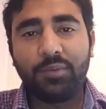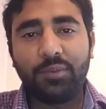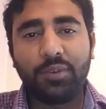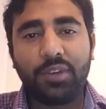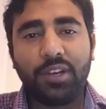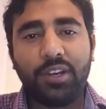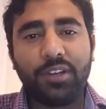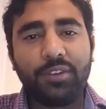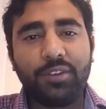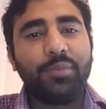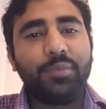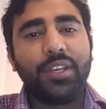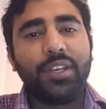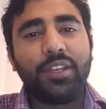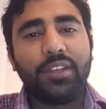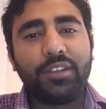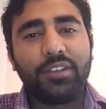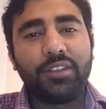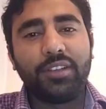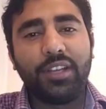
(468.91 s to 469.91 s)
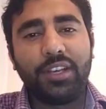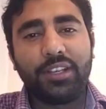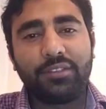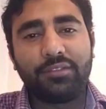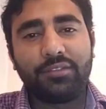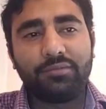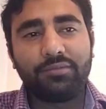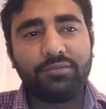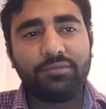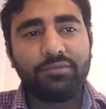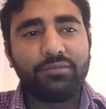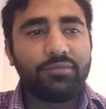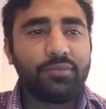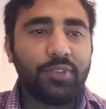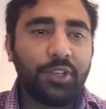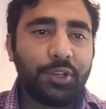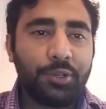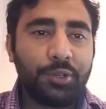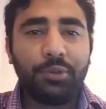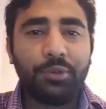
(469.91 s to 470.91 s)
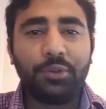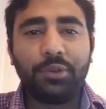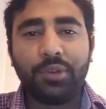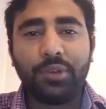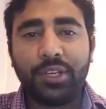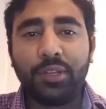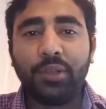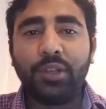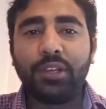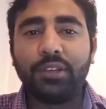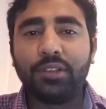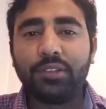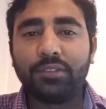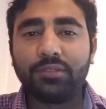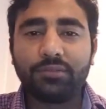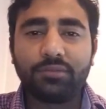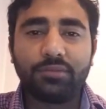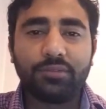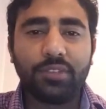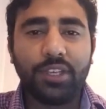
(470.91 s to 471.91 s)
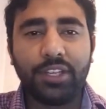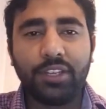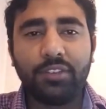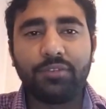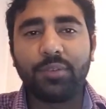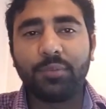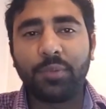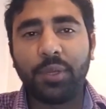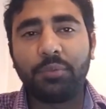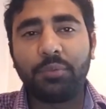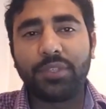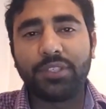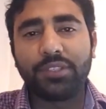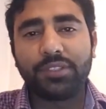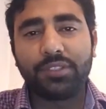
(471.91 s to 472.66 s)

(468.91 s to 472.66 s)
You can't be like rude to any uh, any of the members.